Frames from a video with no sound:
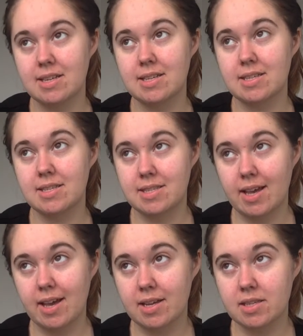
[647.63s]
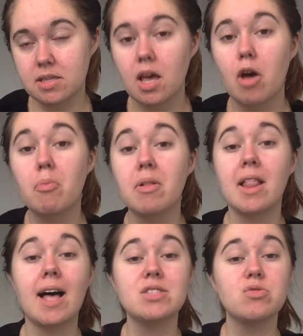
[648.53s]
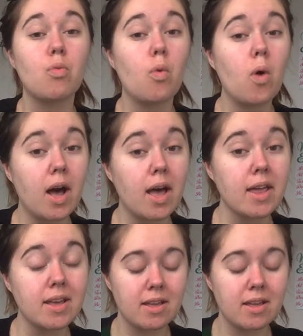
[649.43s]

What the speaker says: 6, plus 1,